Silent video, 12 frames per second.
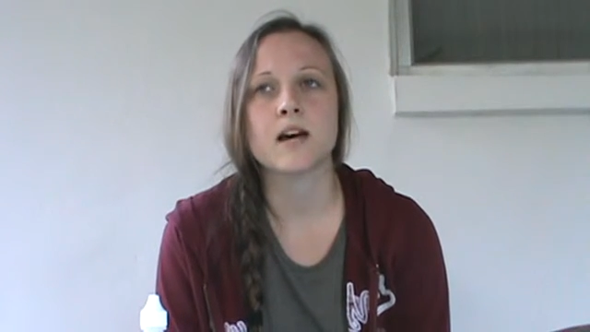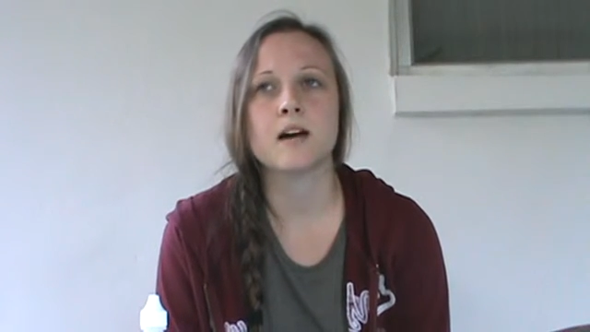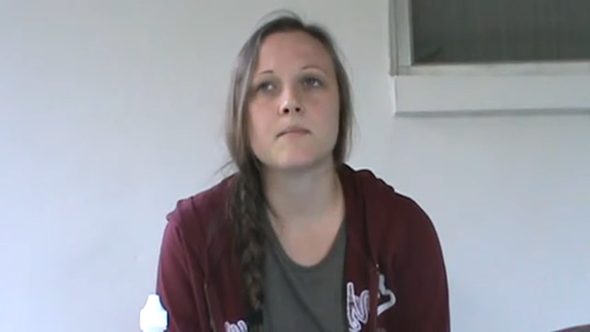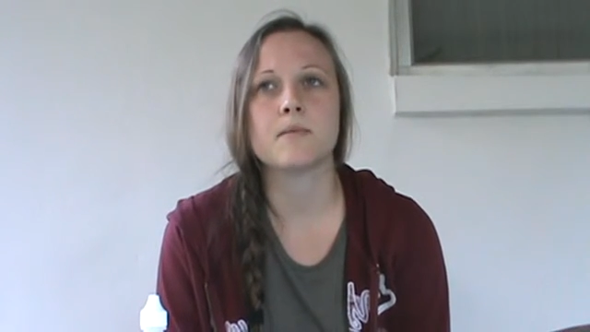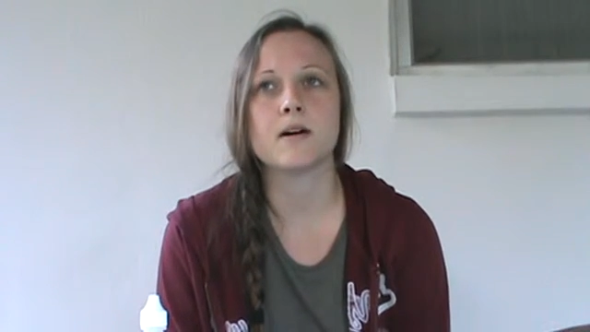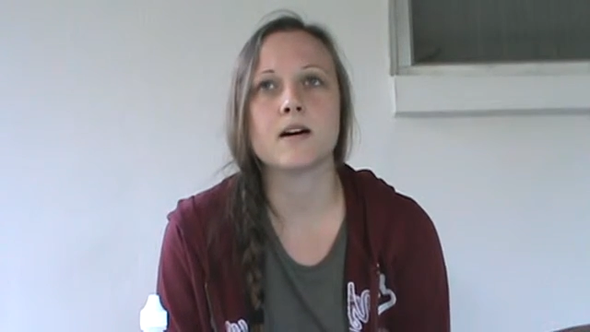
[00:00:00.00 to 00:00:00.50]

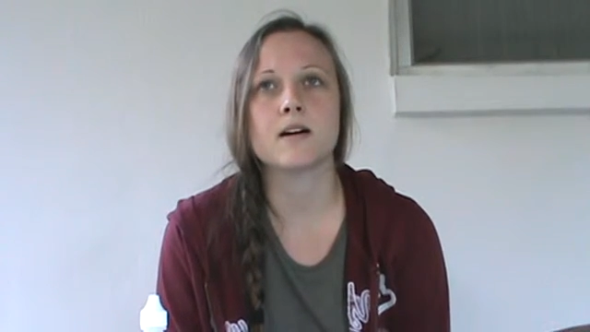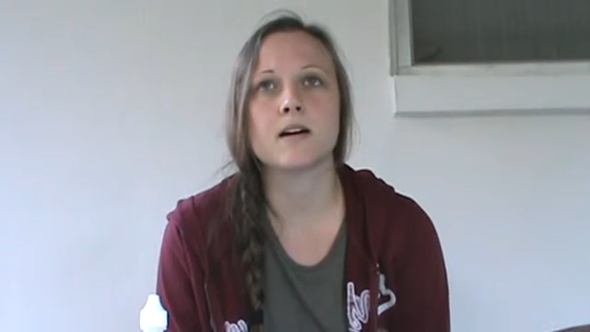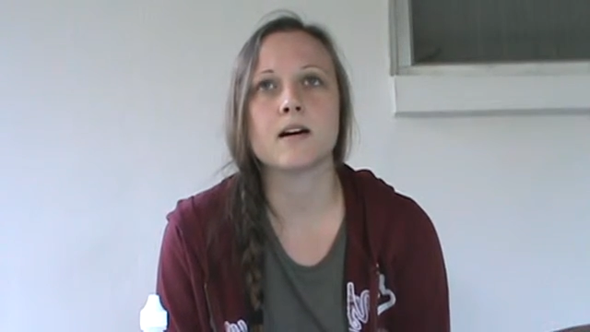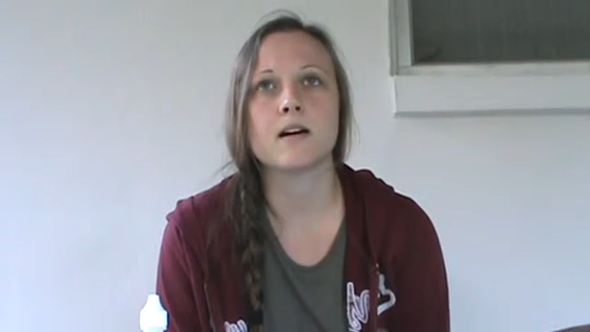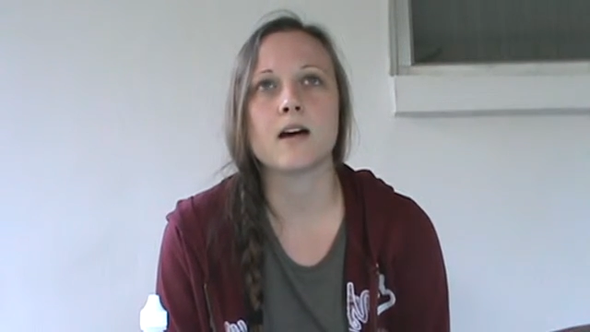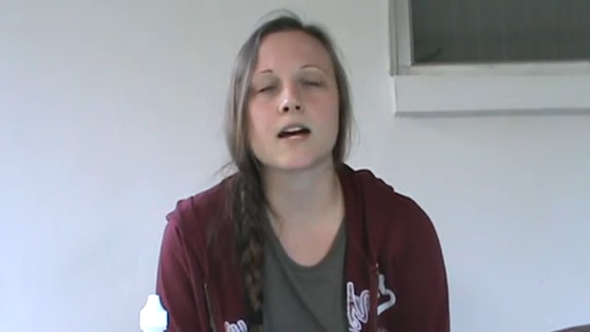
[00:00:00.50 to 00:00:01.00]
I
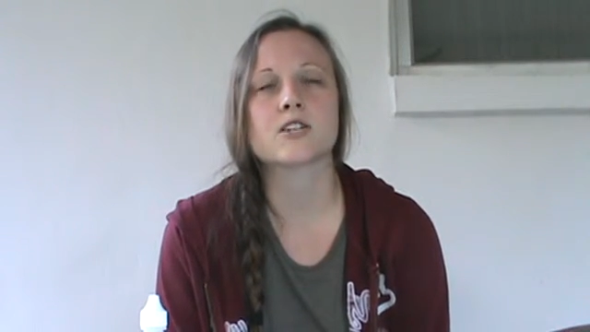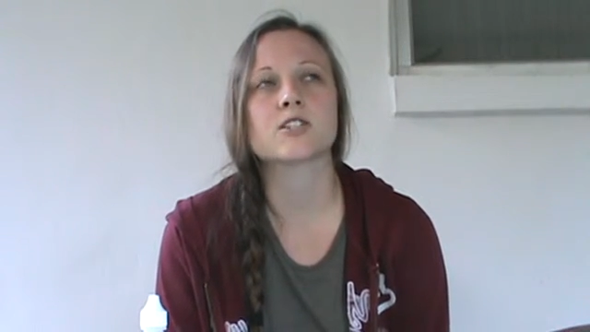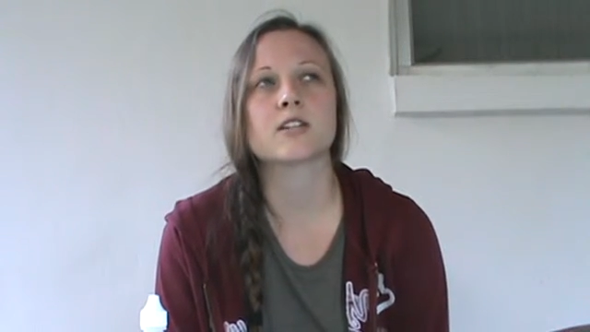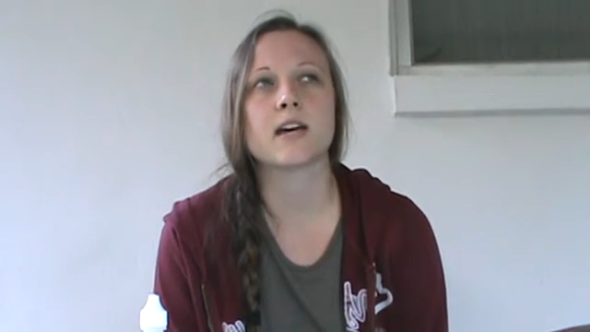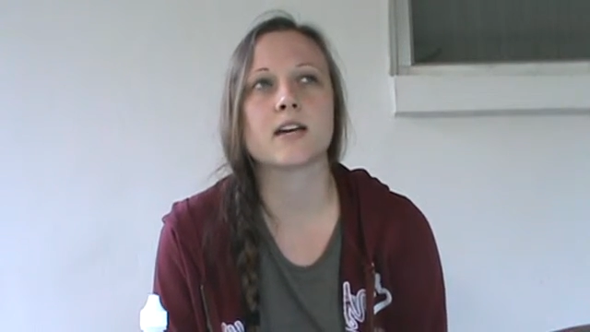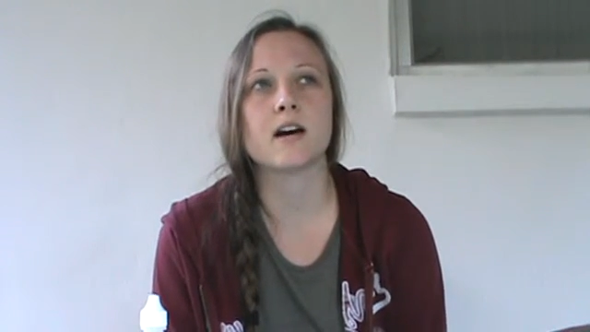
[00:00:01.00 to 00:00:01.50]

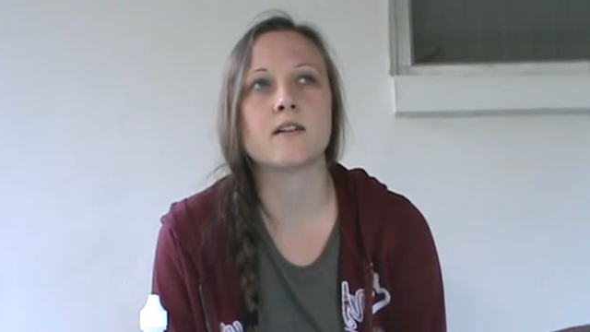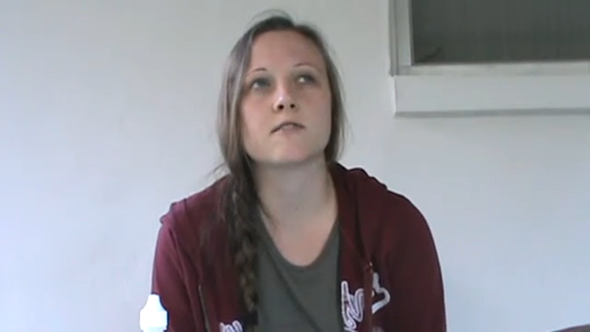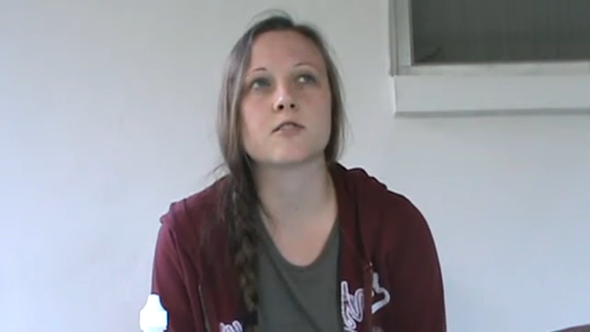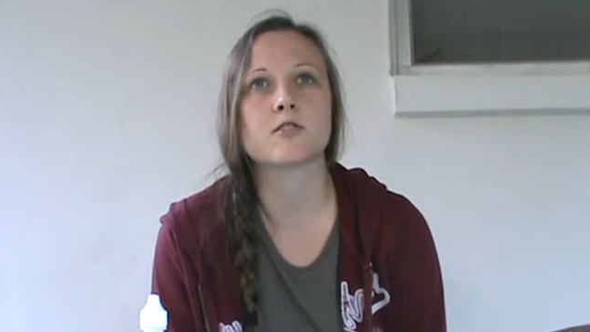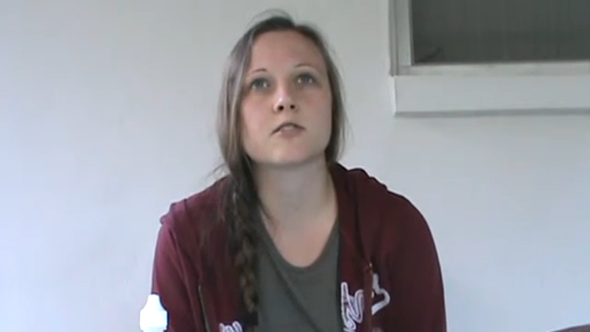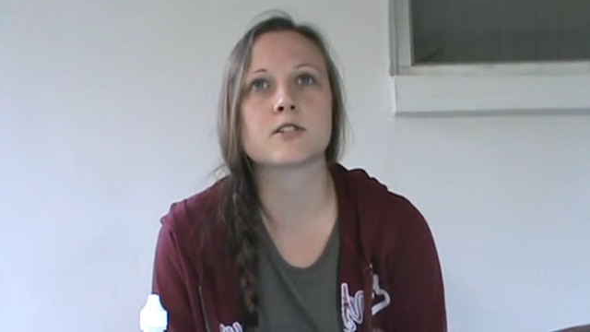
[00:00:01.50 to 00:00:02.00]
got
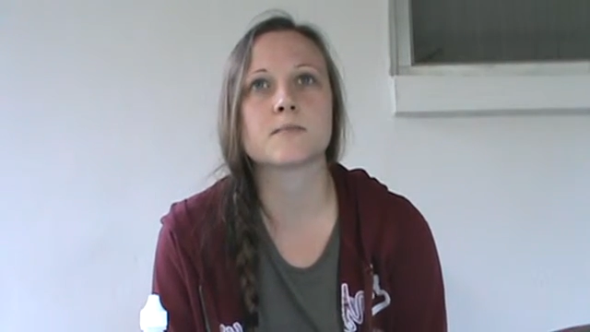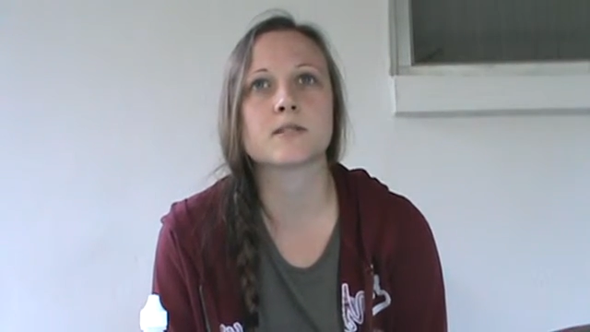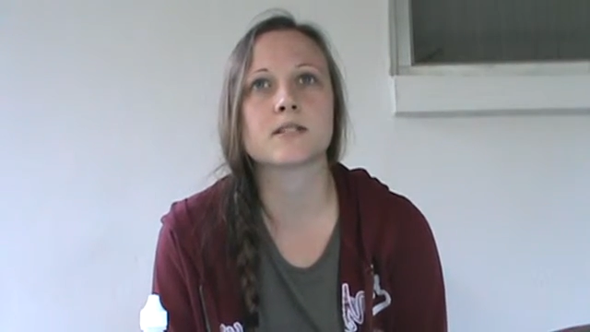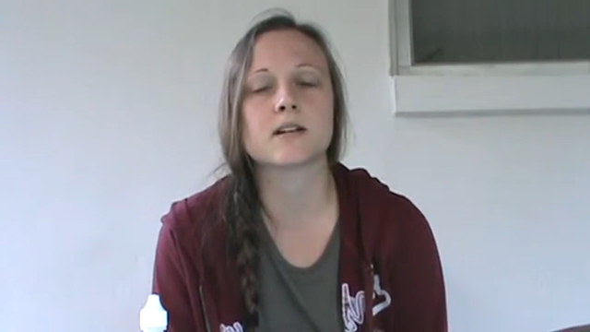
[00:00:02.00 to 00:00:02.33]
for Christmas